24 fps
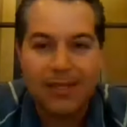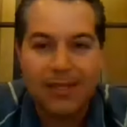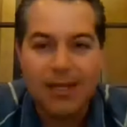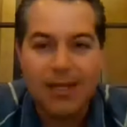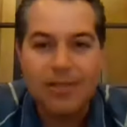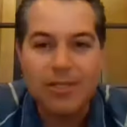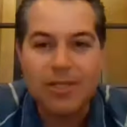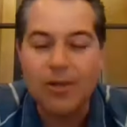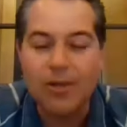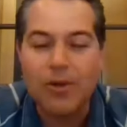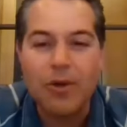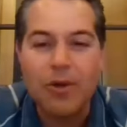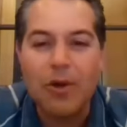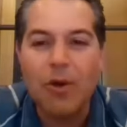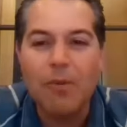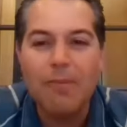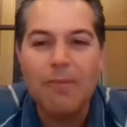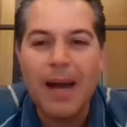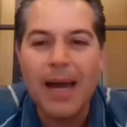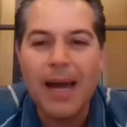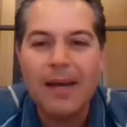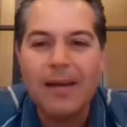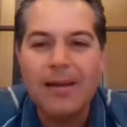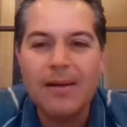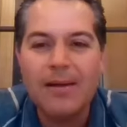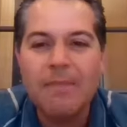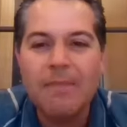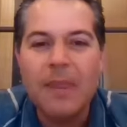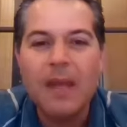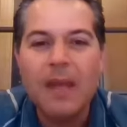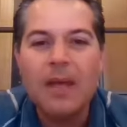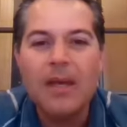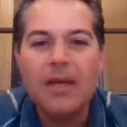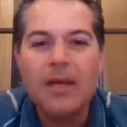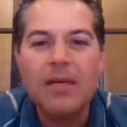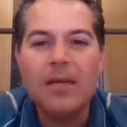So no
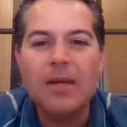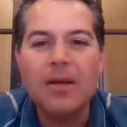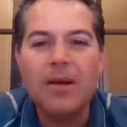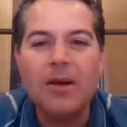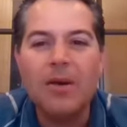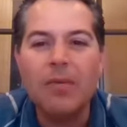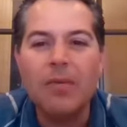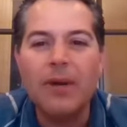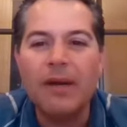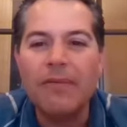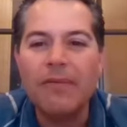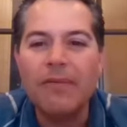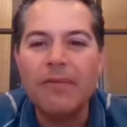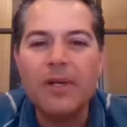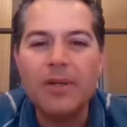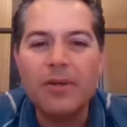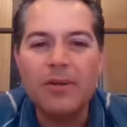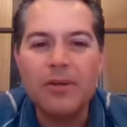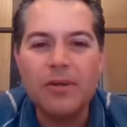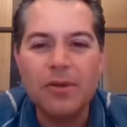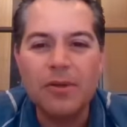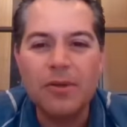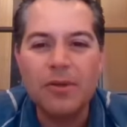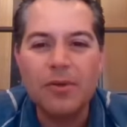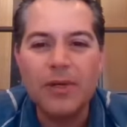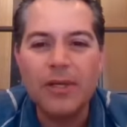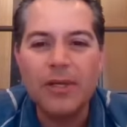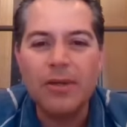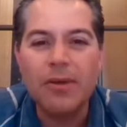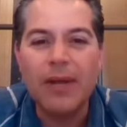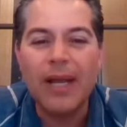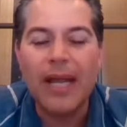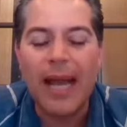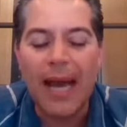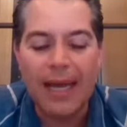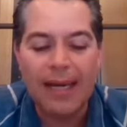matter, whatever you're doing,
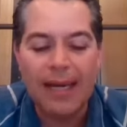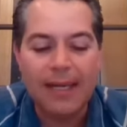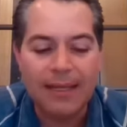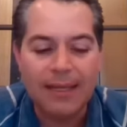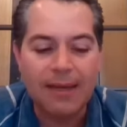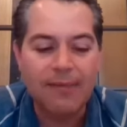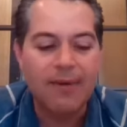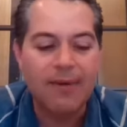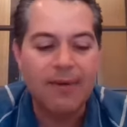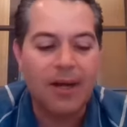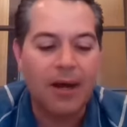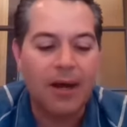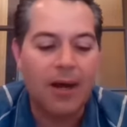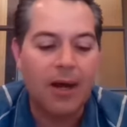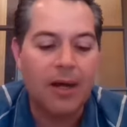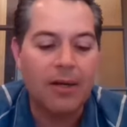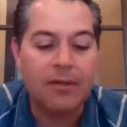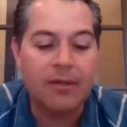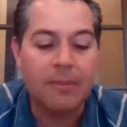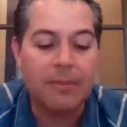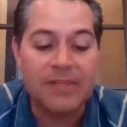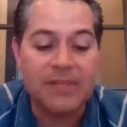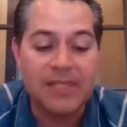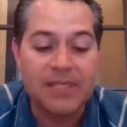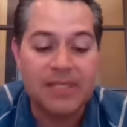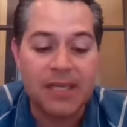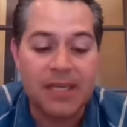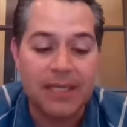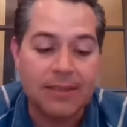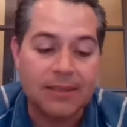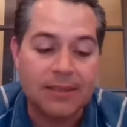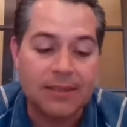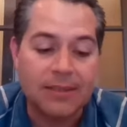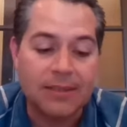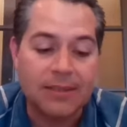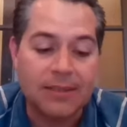you got to give it 100%.
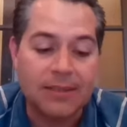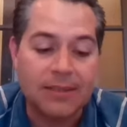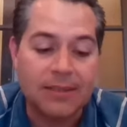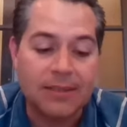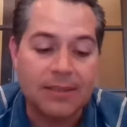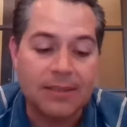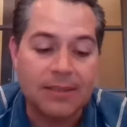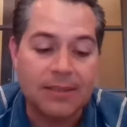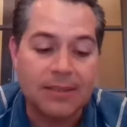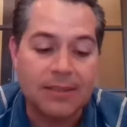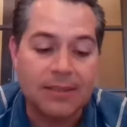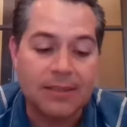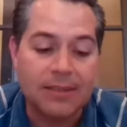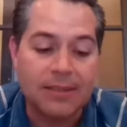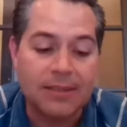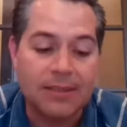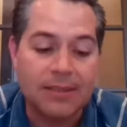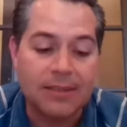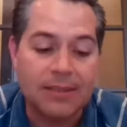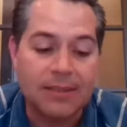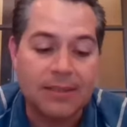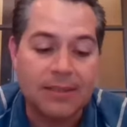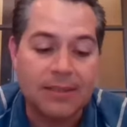And then